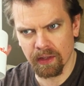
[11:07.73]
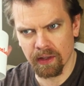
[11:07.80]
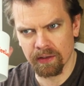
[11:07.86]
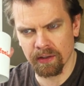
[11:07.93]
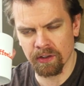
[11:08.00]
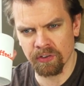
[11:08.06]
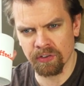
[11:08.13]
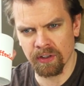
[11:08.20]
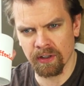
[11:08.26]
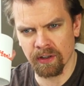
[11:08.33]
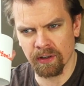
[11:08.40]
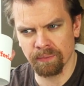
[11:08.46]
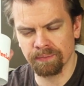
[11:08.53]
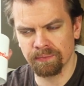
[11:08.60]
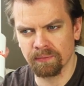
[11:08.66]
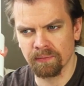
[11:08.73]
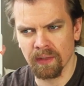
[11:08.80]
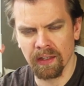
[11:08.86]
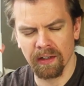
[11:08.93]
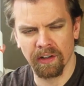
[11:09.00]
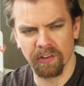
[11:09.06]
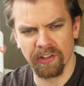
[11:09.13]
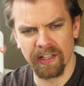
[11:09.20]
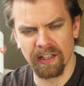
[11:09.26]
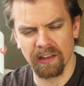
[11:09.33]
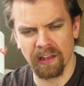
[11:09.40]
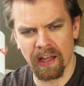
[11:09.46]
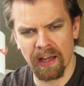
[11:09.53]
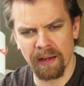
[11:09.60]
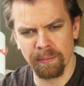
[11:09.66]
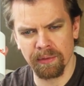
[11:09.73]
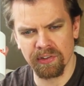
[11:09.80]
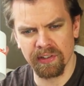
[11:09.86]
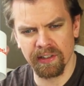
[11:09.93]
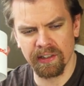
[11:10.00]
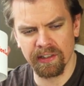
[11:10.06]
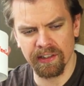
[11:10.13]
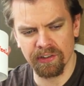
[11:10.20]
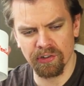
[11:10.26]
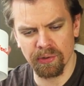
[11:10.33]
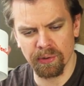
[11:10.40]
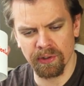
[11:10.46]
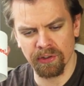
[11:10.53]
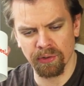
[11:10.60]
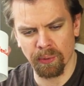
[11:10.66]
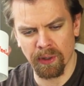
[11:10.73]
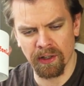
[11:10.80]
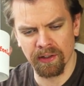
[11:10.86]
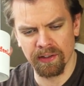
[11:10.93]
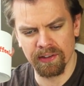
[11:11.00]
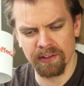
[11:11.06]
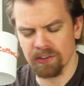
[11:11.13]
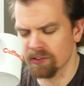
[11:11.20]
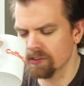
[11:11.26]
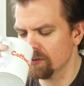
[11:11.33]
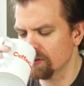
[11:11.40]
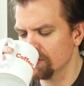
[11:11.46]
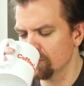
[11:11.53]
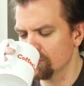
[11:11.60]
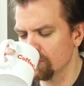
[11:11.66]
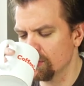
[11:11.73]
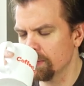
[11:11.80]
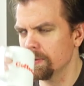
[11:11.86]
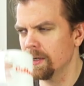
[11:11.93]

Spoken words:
There's like a lime acidity to it as well that's starting to show up.